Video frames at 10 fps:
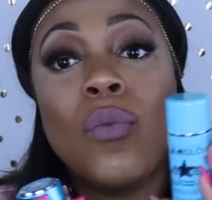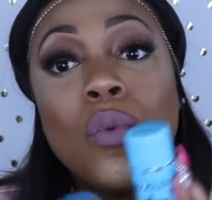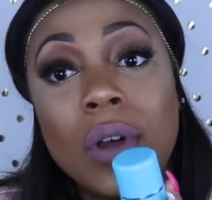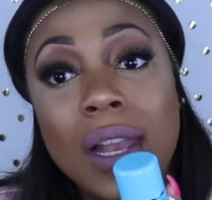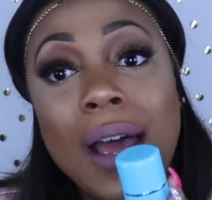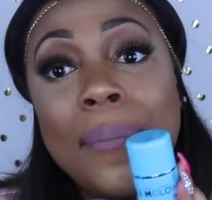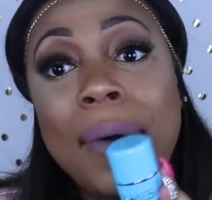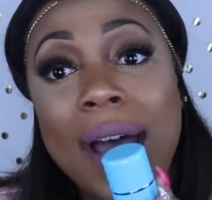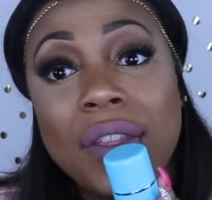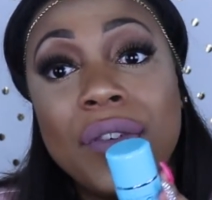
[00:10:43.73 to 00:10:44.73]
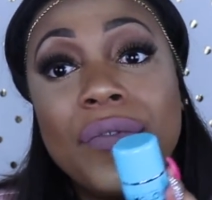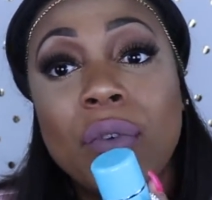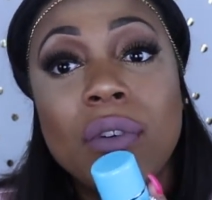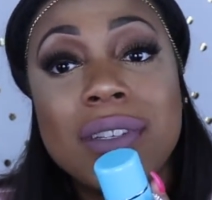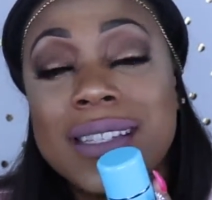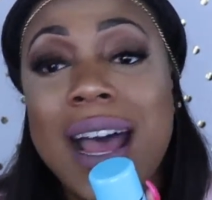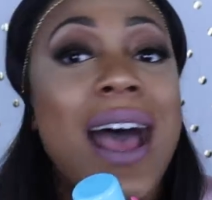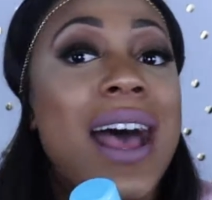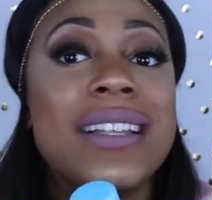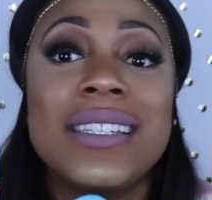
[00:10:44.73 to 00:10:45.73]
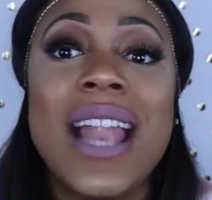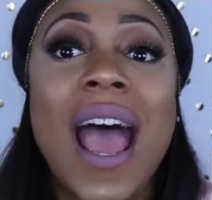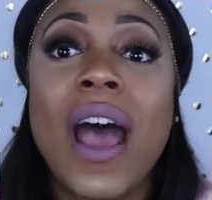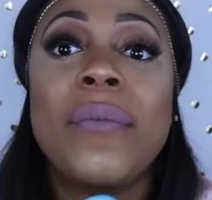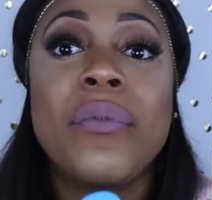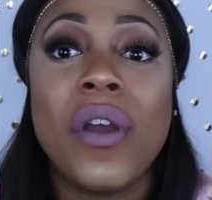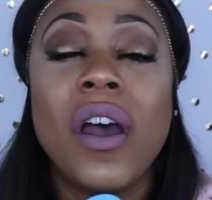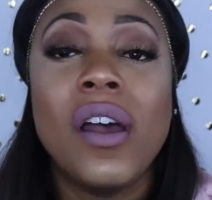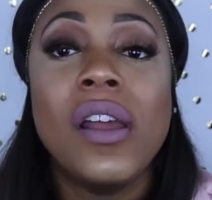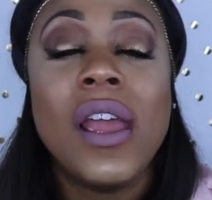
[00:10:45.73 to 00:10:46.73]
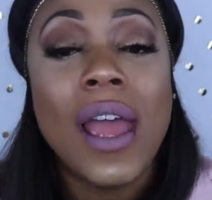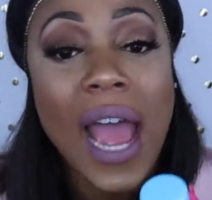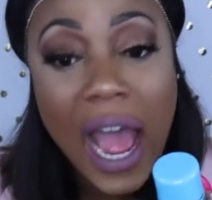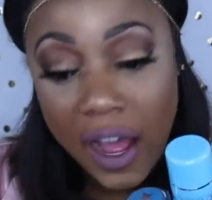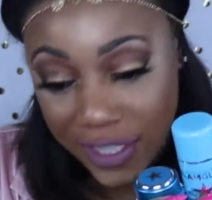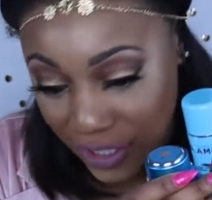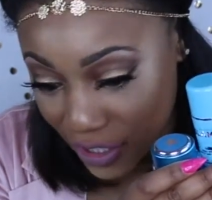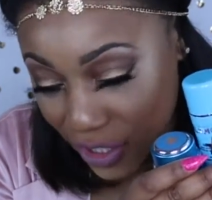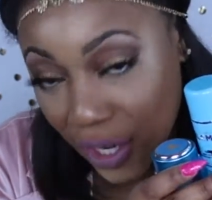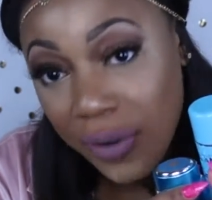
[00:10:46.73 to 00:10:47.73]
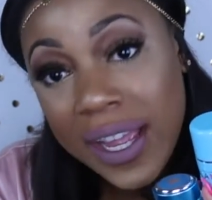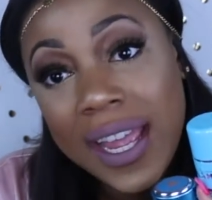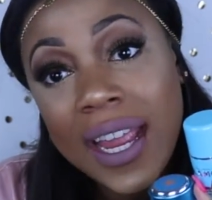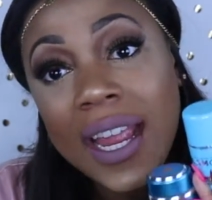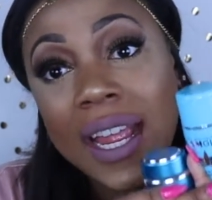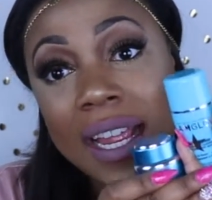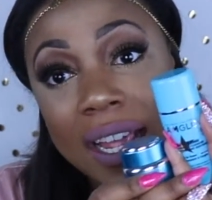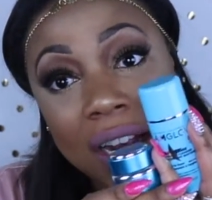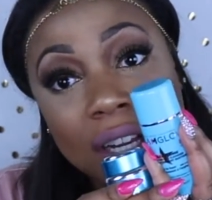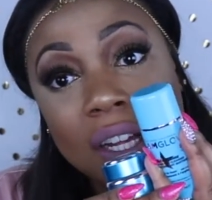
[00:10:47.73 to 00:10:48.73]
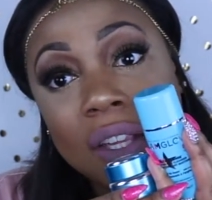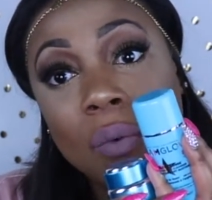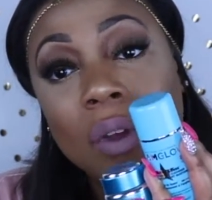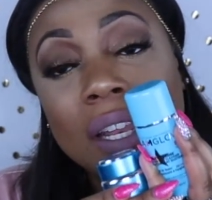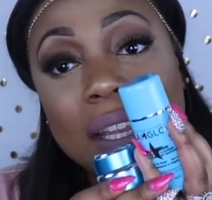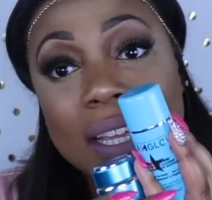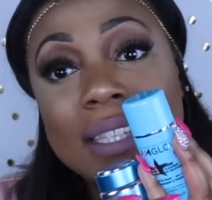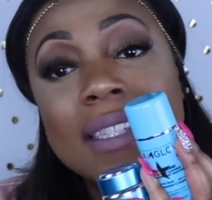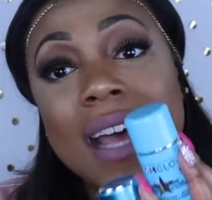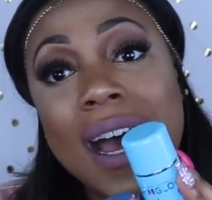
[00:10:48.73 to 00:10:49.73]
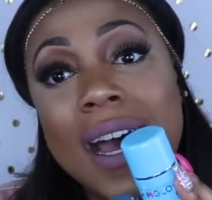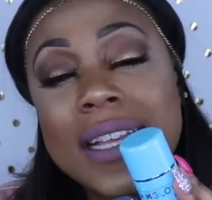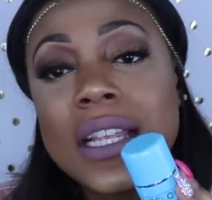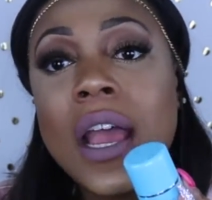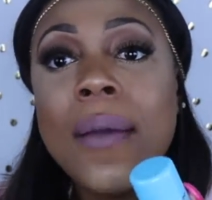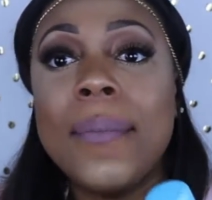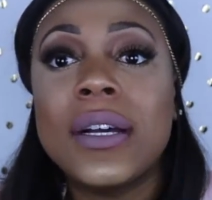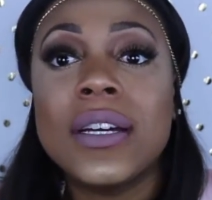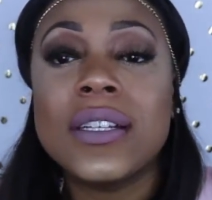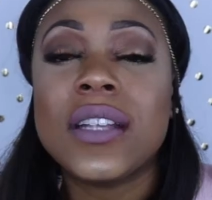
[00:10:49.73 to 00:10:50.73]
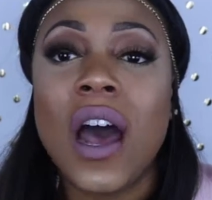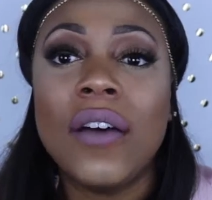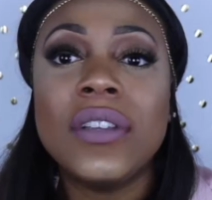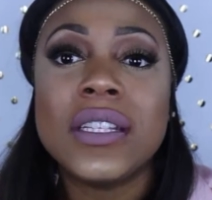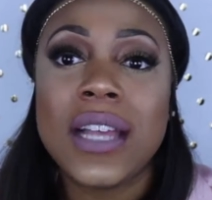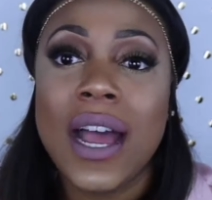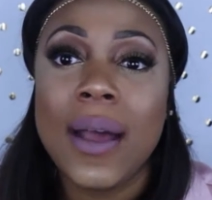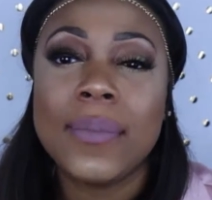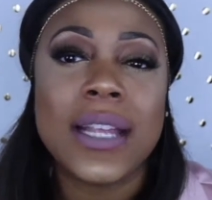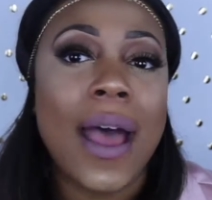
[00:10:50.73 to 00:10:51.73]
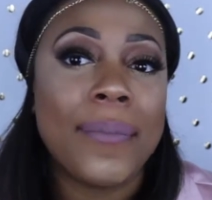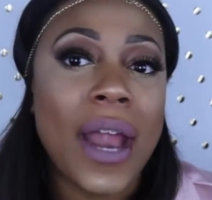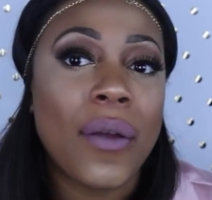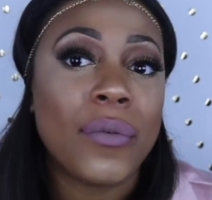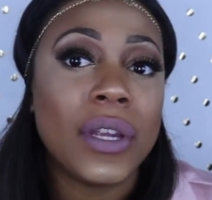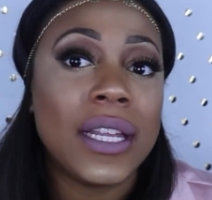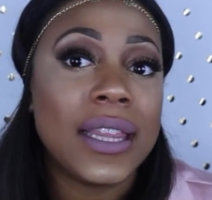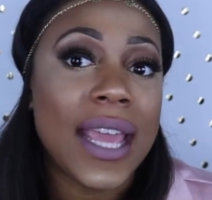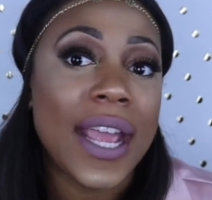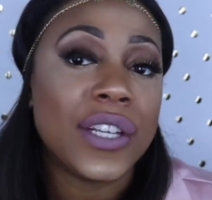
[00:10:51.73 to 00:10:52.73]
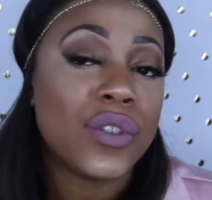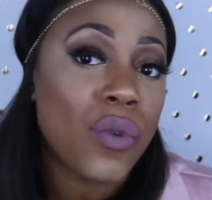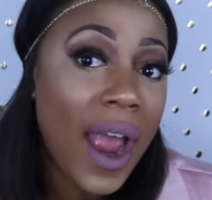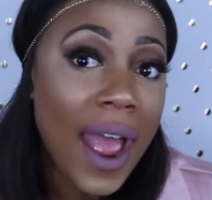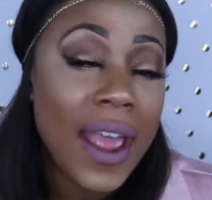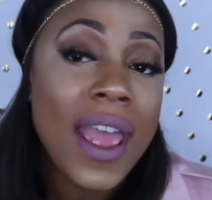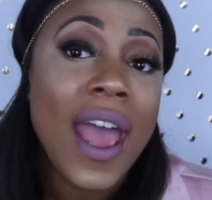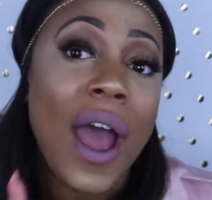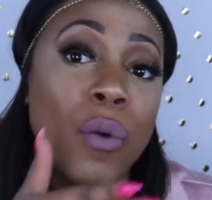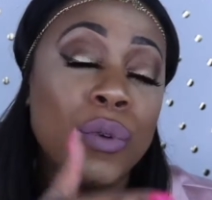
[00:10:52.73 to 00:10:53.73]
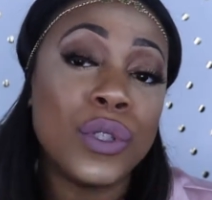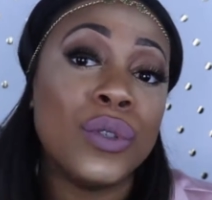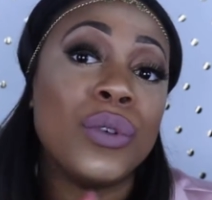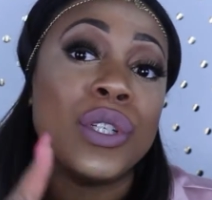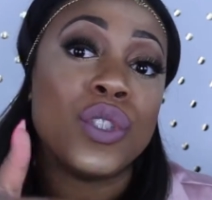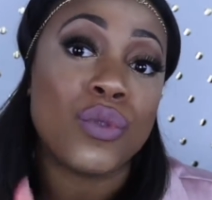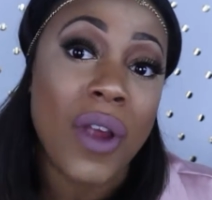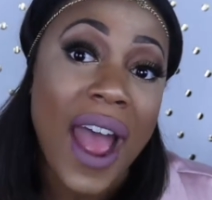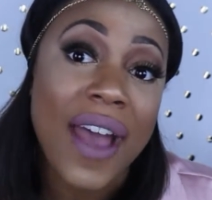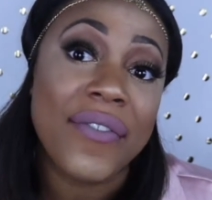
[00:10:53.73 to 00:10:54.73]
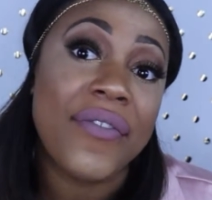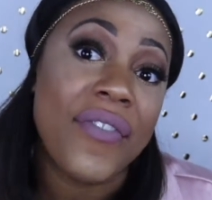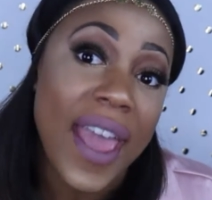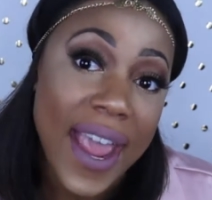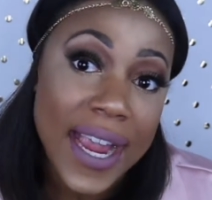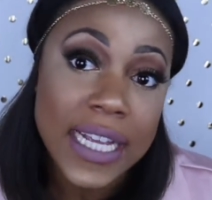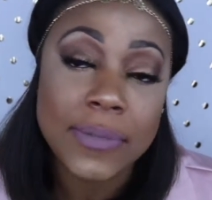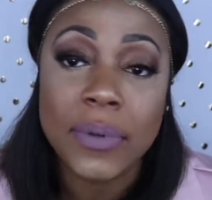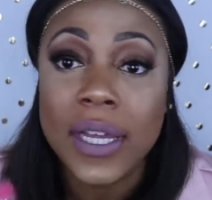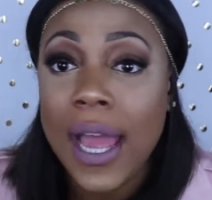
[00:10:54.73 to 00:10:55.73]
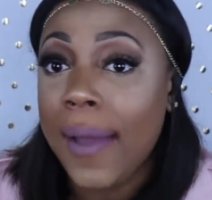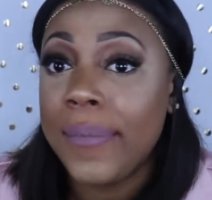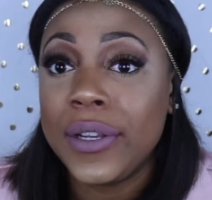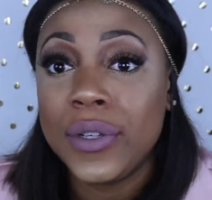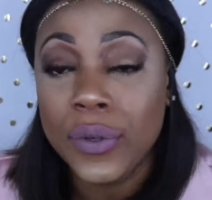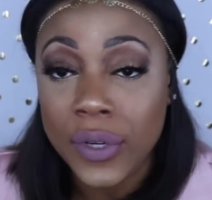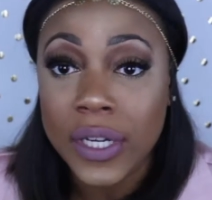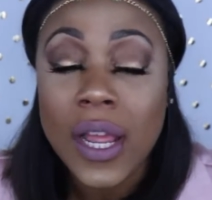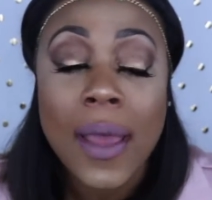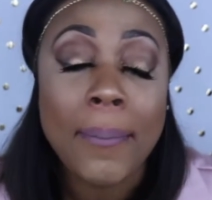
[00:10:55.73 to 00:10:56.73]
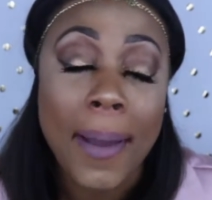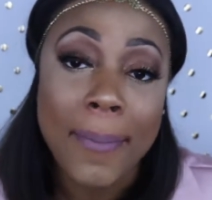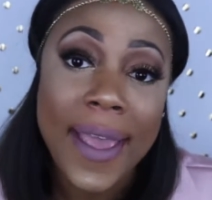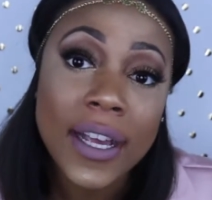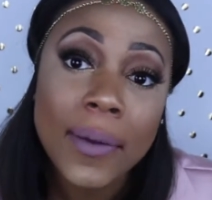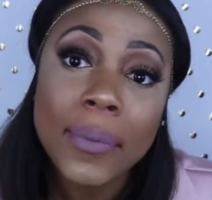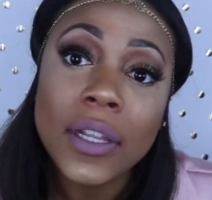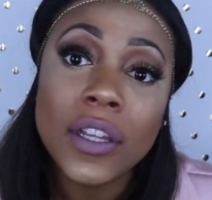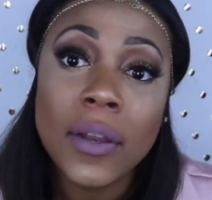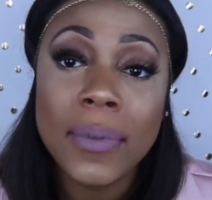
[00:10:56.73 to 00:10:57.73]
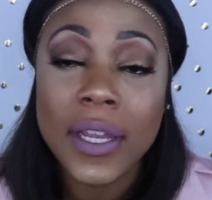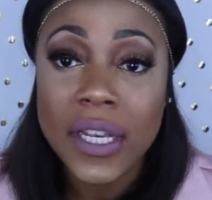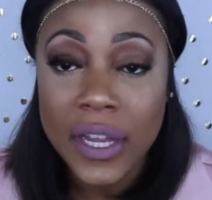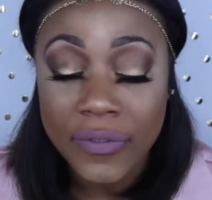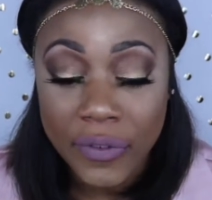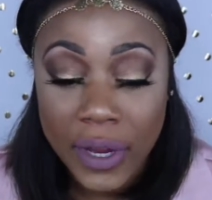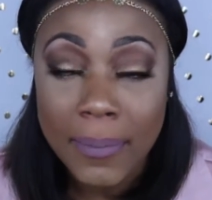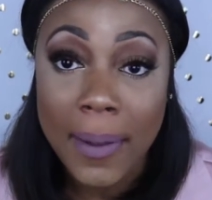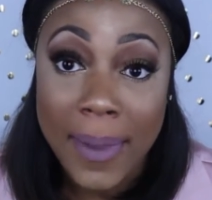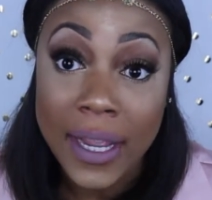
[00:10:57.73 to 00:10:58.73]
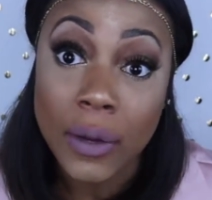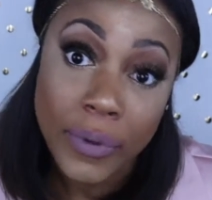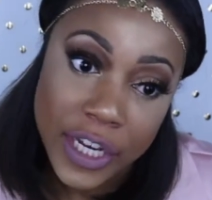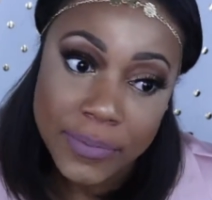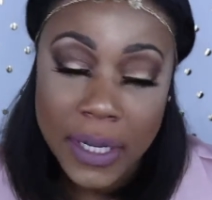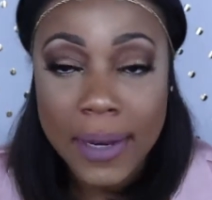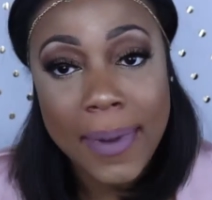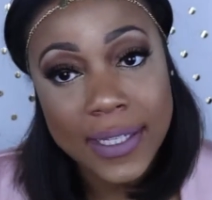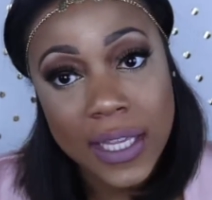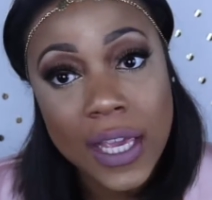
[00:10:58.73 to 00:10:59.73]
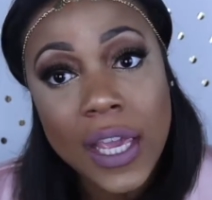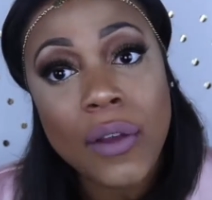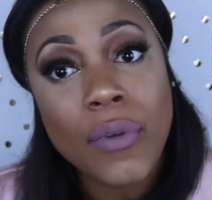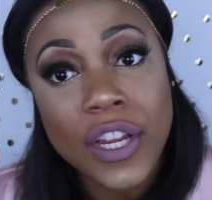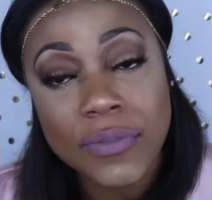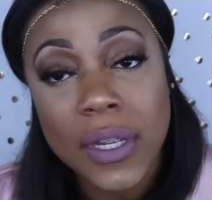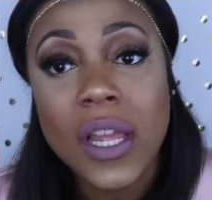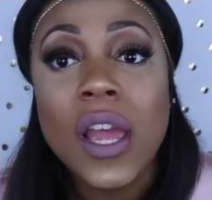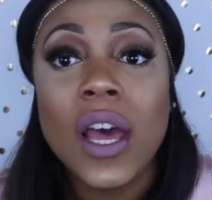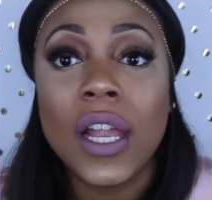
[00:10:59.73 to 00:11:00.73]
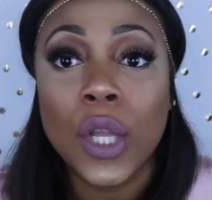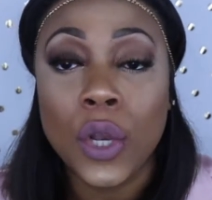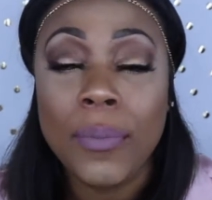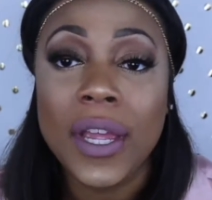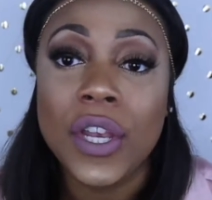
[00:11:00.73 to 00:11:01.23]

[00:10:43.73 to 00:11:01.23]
Will I buy the full size? Nah, bruh. I'll just go ahead and get another one this size, because oftentimes I'm not really that dry. I went through a dry phase, but I've been doing my makeup a little bit different, my makeup regimen and my skincare regimen a little bit